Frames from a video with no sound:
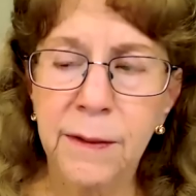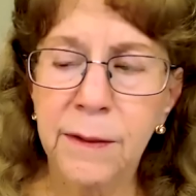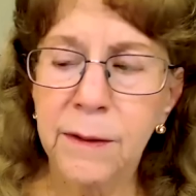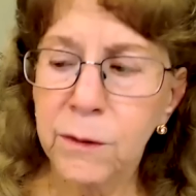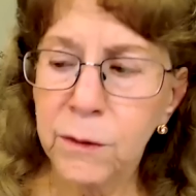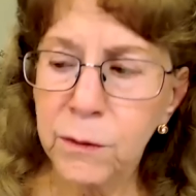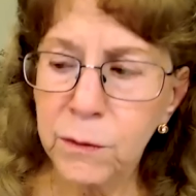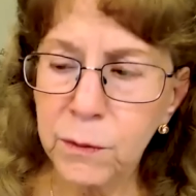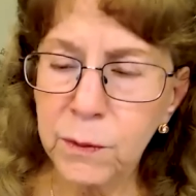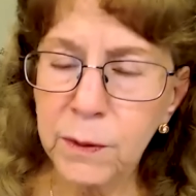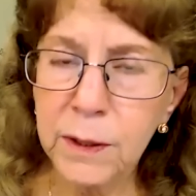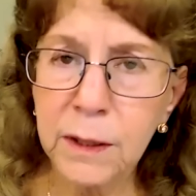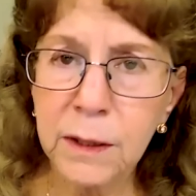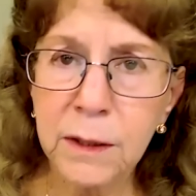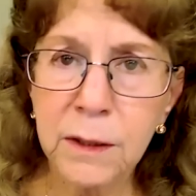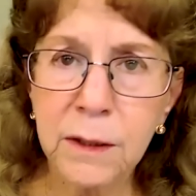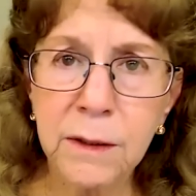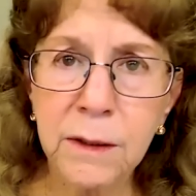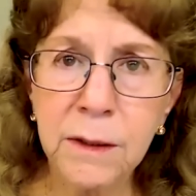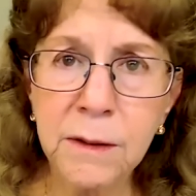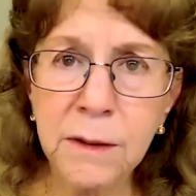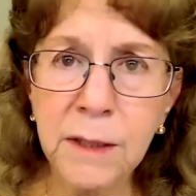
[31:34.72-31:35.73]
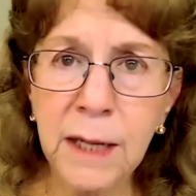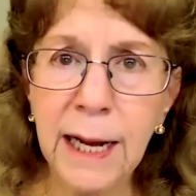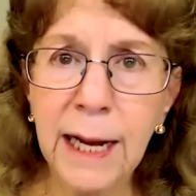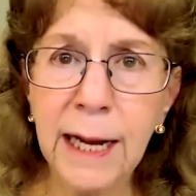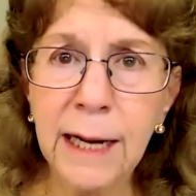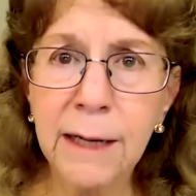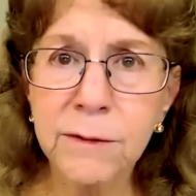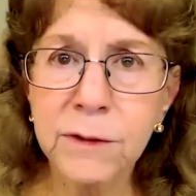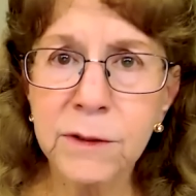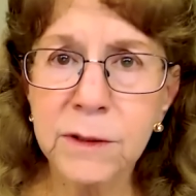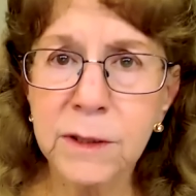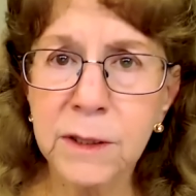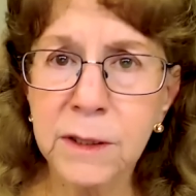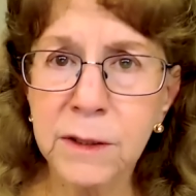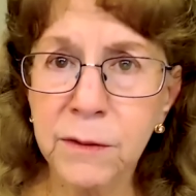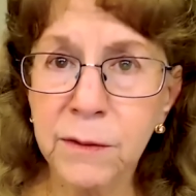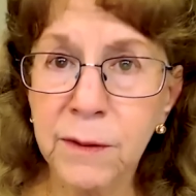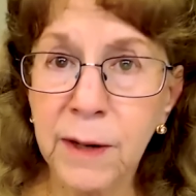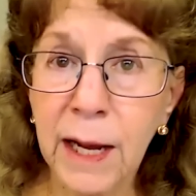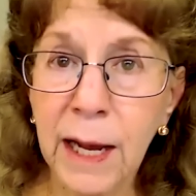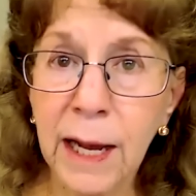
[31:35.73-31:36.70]
You will learn how to
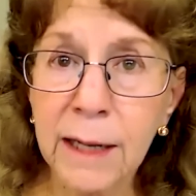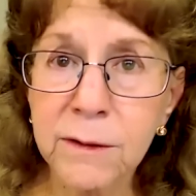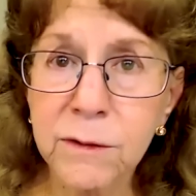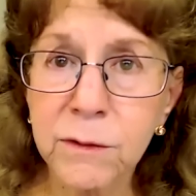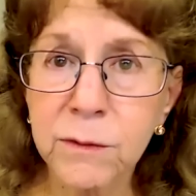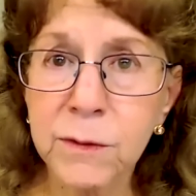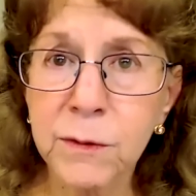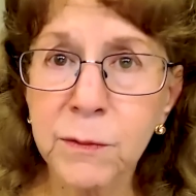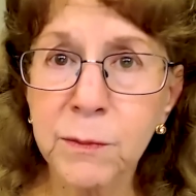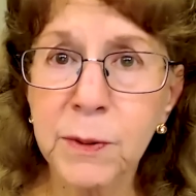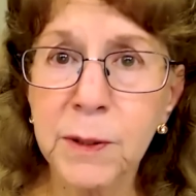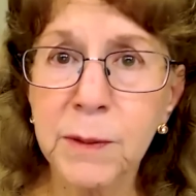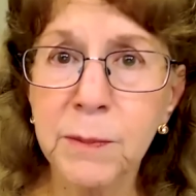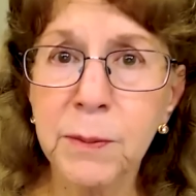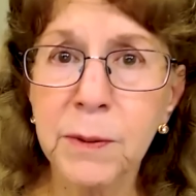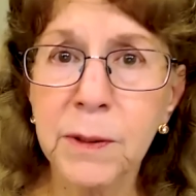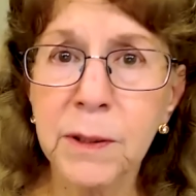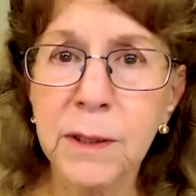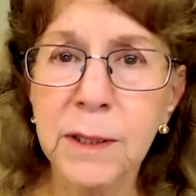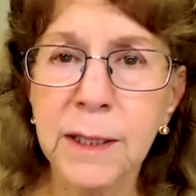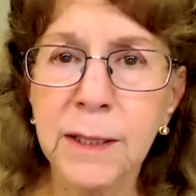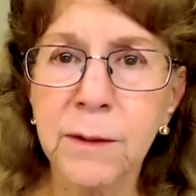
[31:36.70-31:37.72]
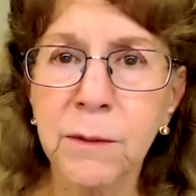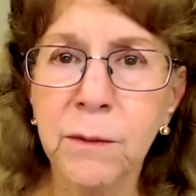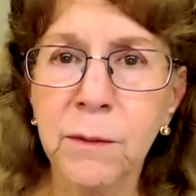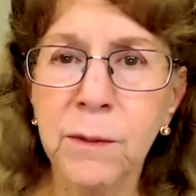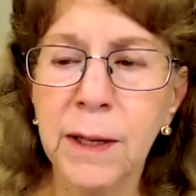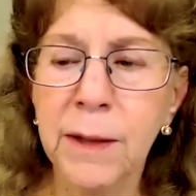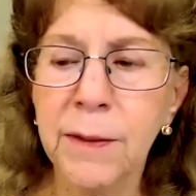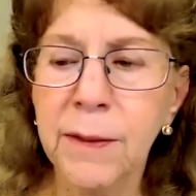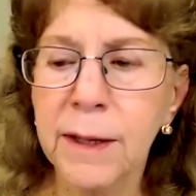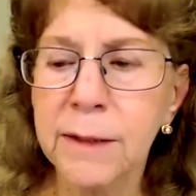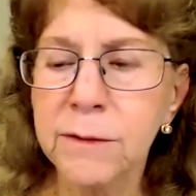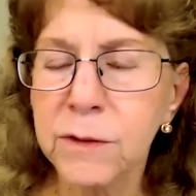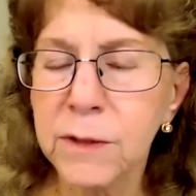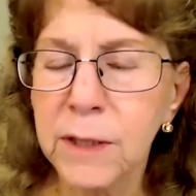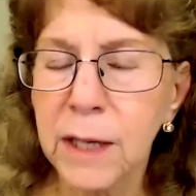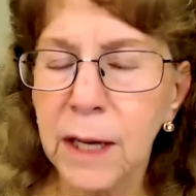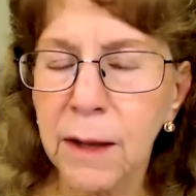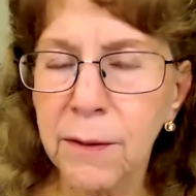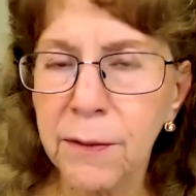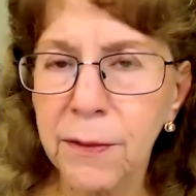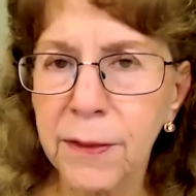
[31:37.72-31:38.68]
interact with people in a way that's
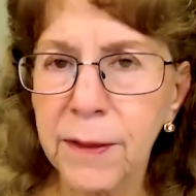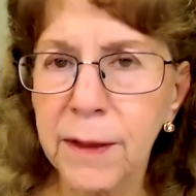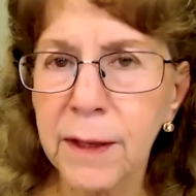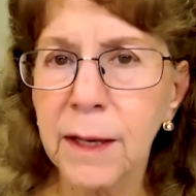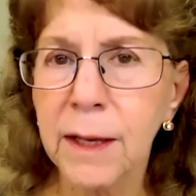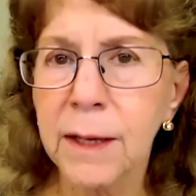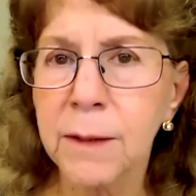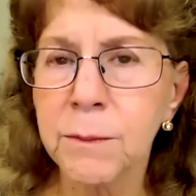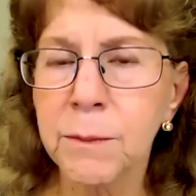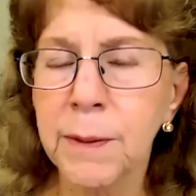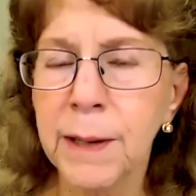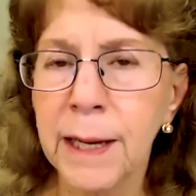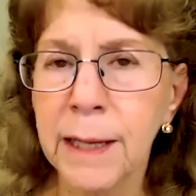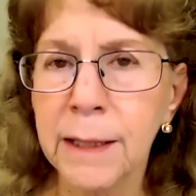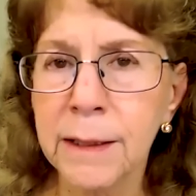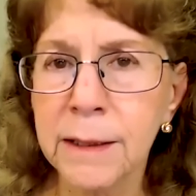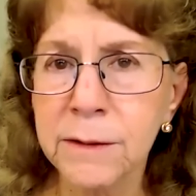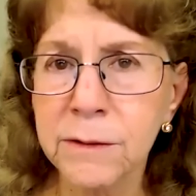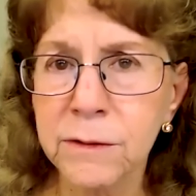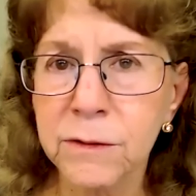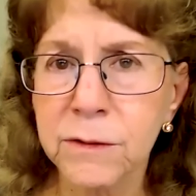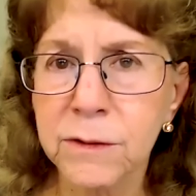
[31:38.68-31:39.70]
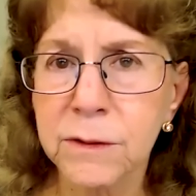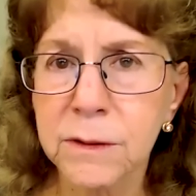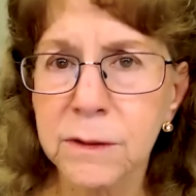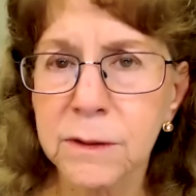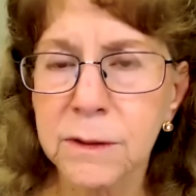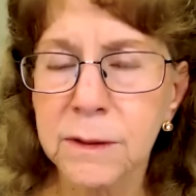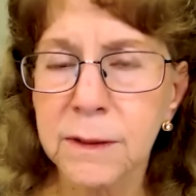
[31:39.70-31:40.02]
healthy and balanced,